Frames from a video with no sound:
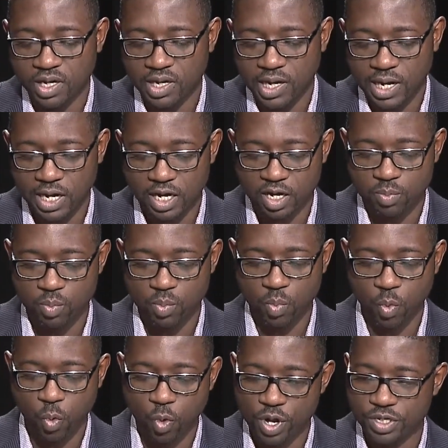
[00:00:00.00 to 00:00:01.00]

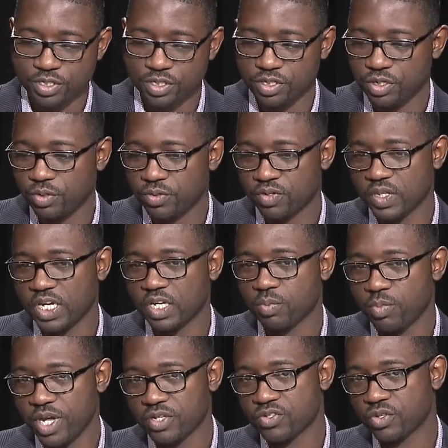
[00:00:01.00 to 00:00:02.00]
What do you think
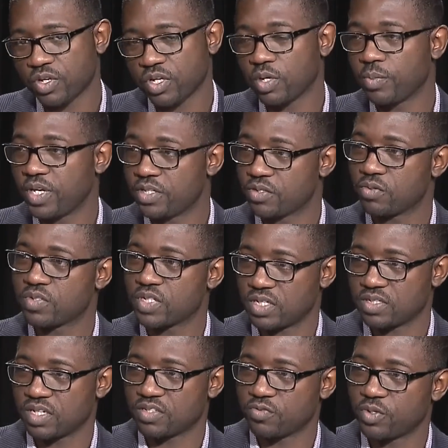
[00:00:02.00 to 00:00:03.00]
makes your company so
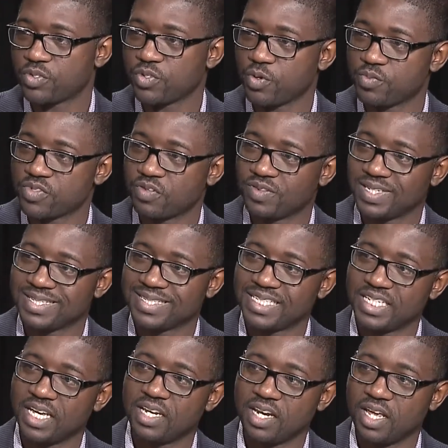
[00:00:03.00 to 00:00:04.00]
successful in terms of the
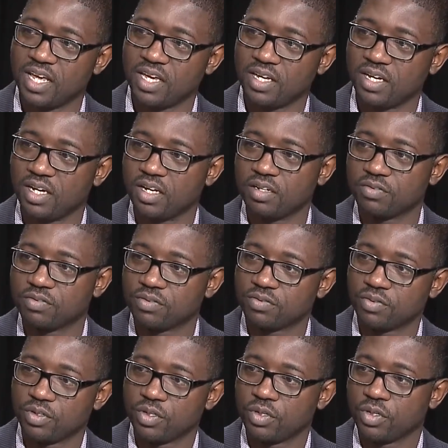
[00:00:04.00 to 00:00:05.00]
DNA of
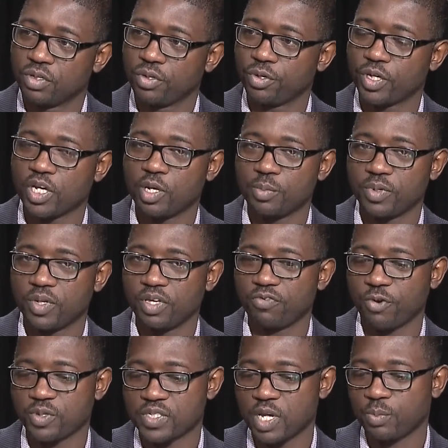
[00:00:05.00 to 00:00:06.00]
your company?
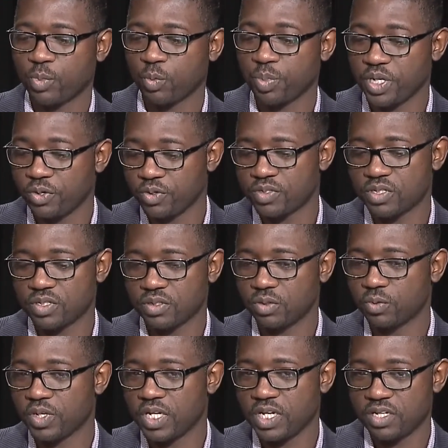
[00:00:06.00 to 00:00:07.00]
For example, Peter Thiel, when